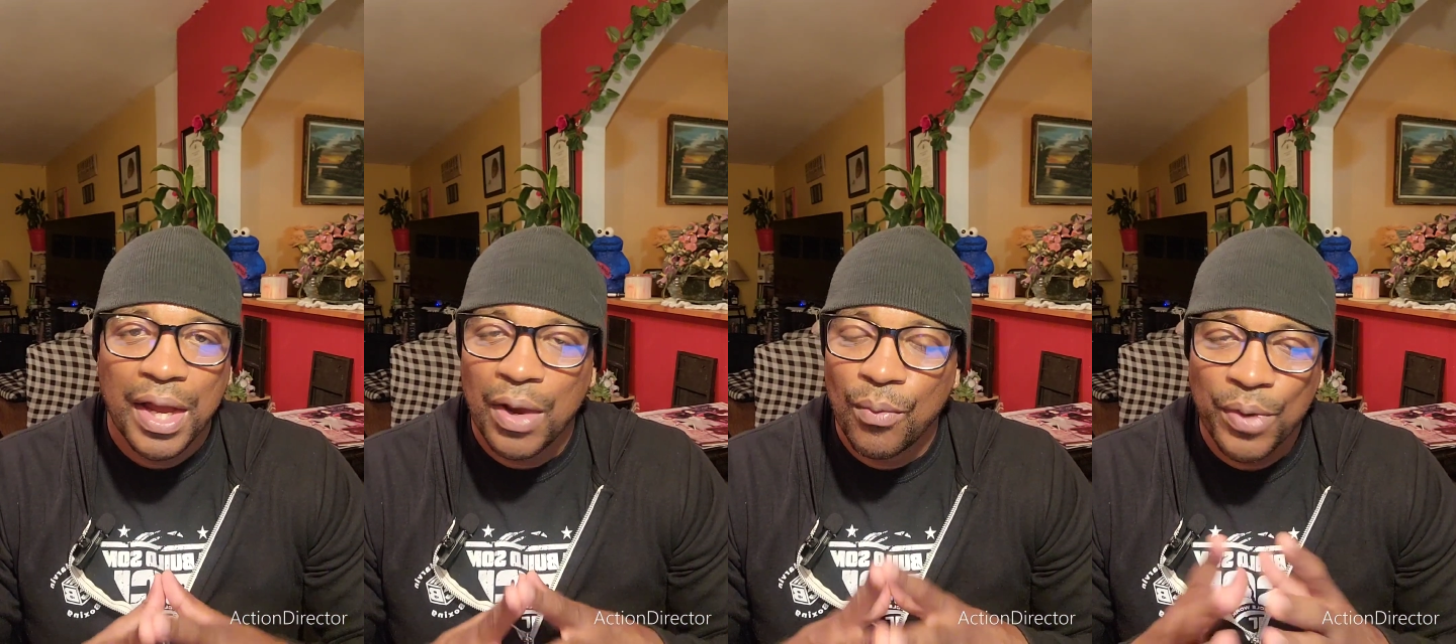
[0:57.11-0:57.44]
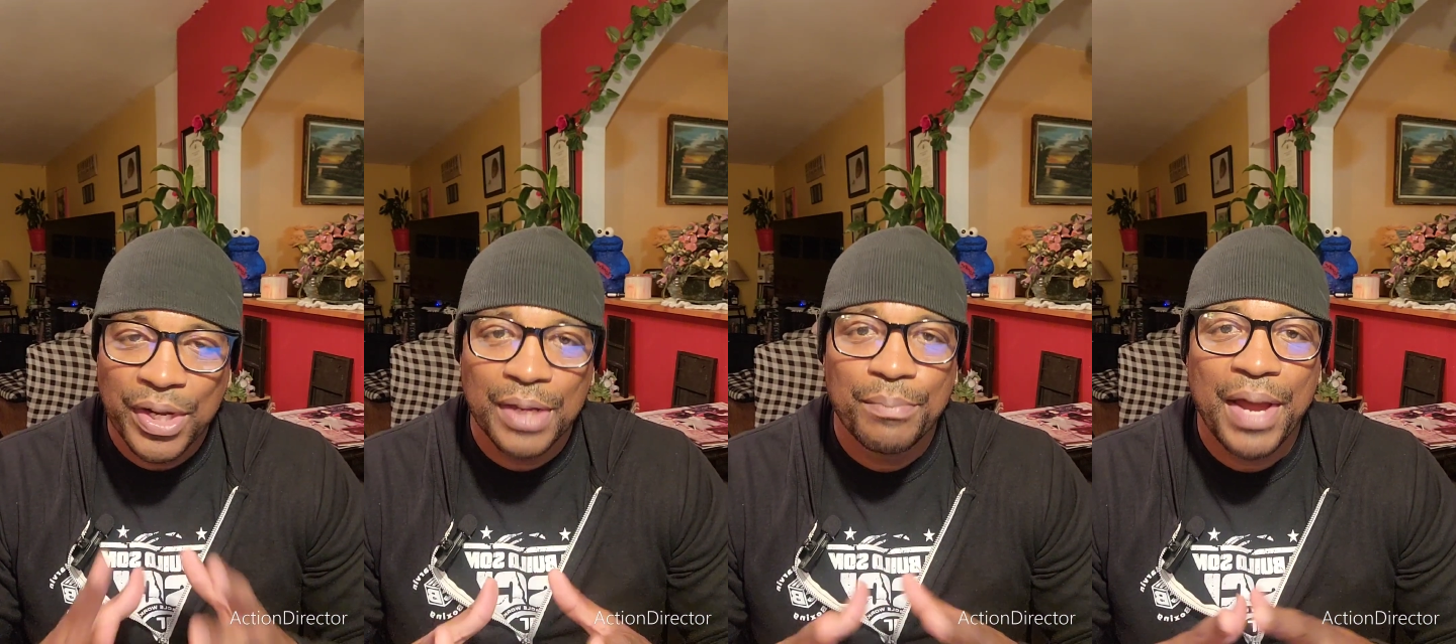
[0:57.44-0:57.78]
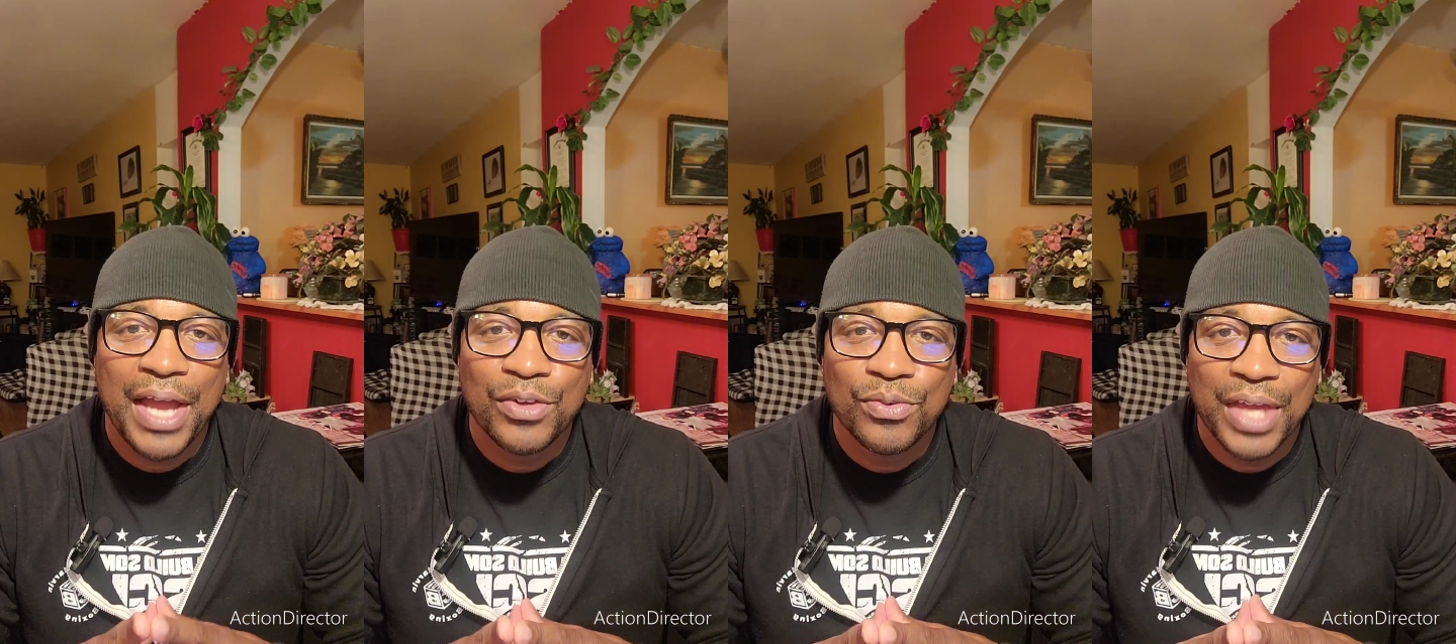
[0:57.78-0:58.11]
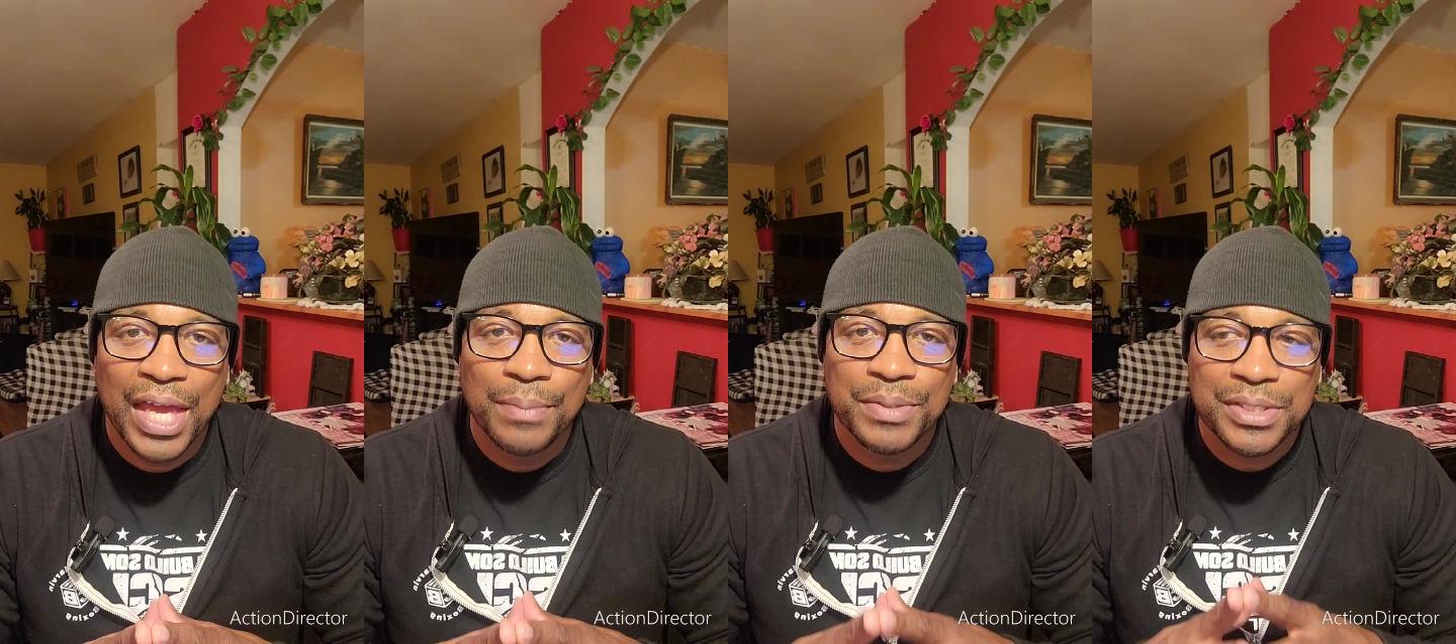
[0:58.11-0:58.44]
uh, winning by
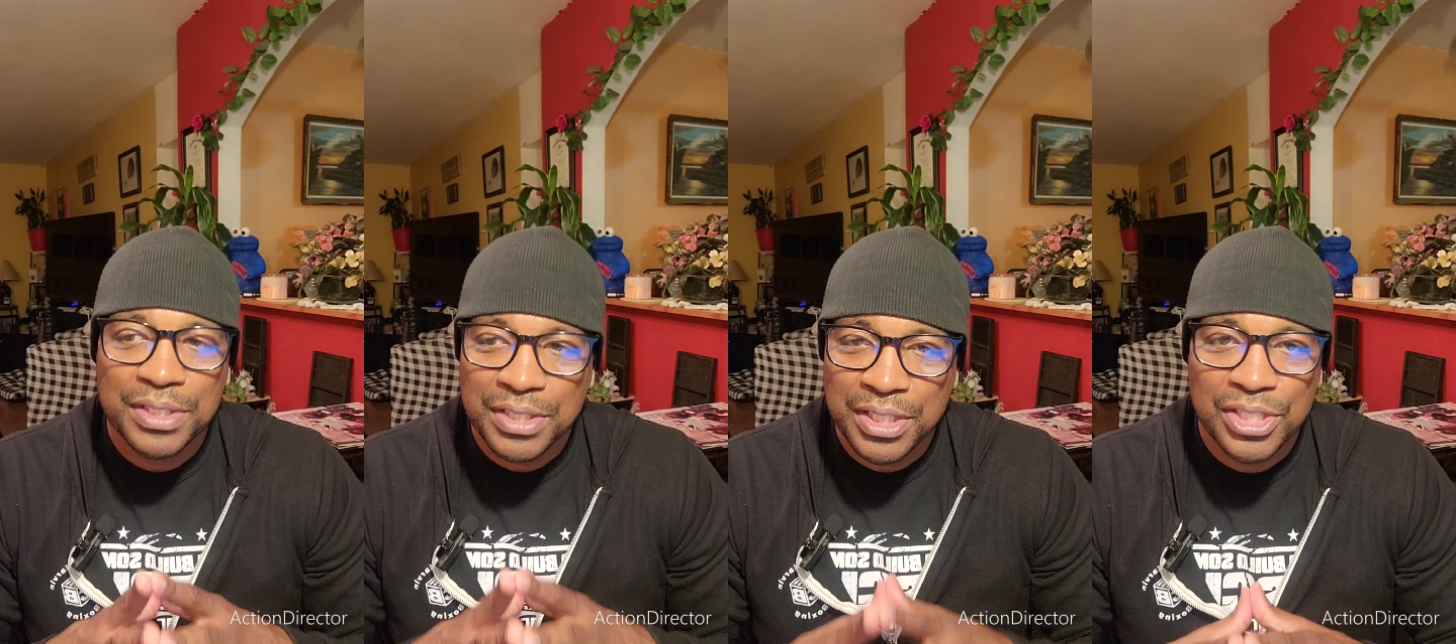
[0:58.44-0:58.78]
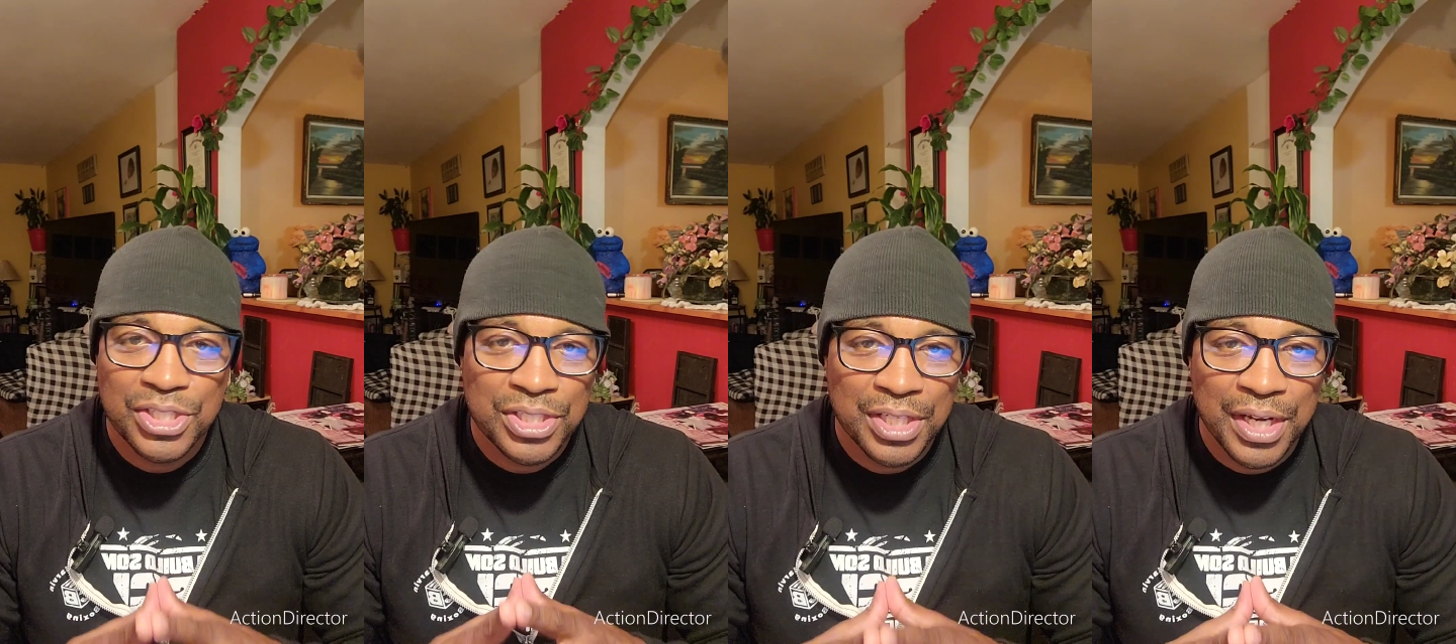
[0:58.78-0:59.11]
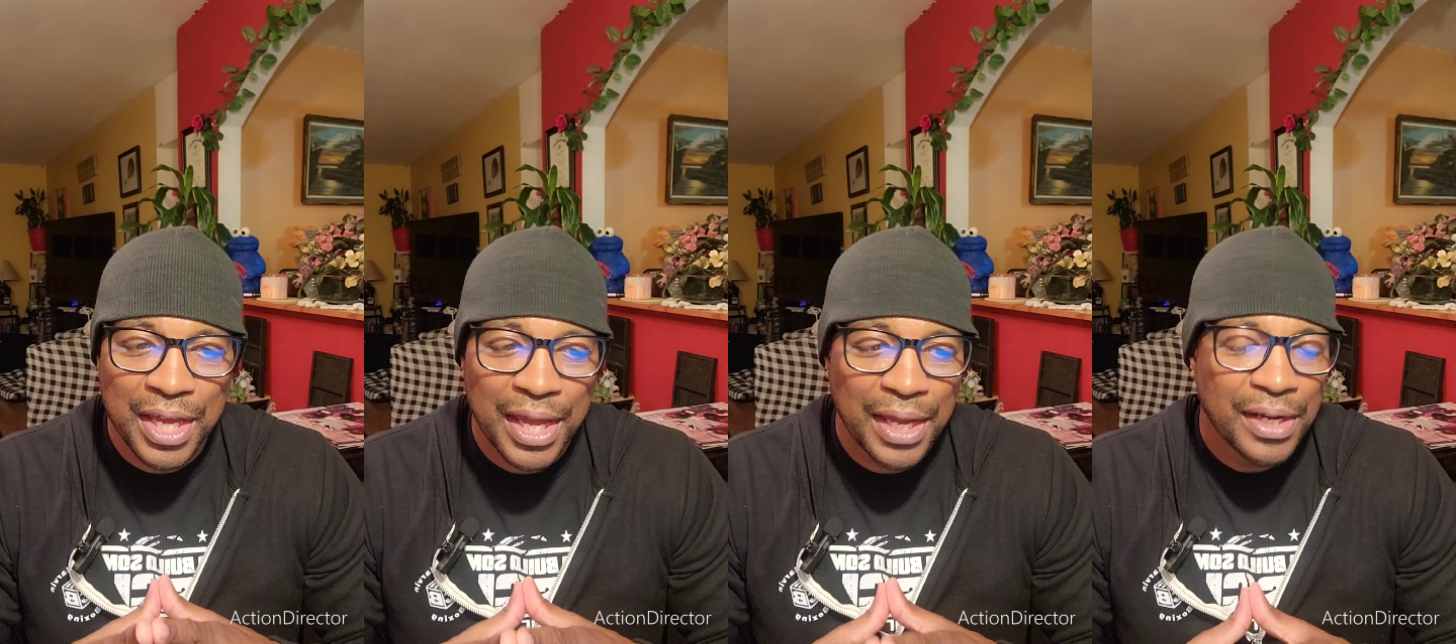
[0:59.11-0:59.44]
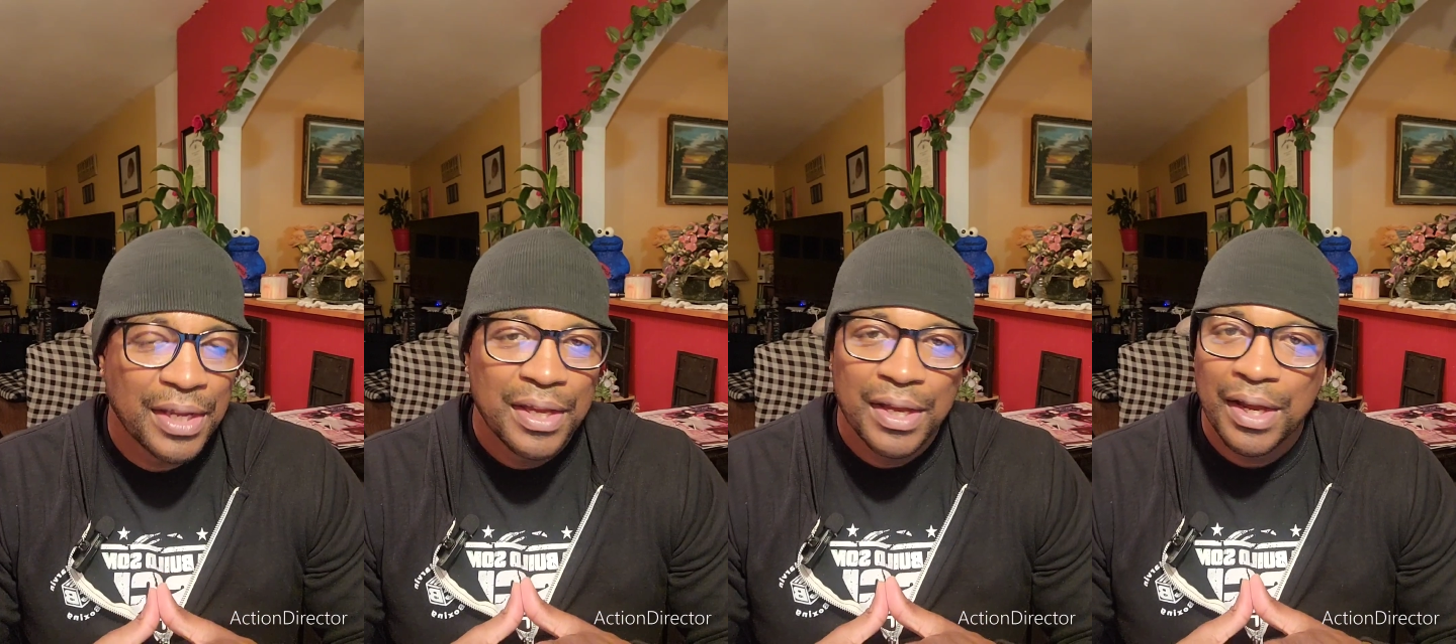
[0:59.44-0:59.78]
unanimous decision tonight,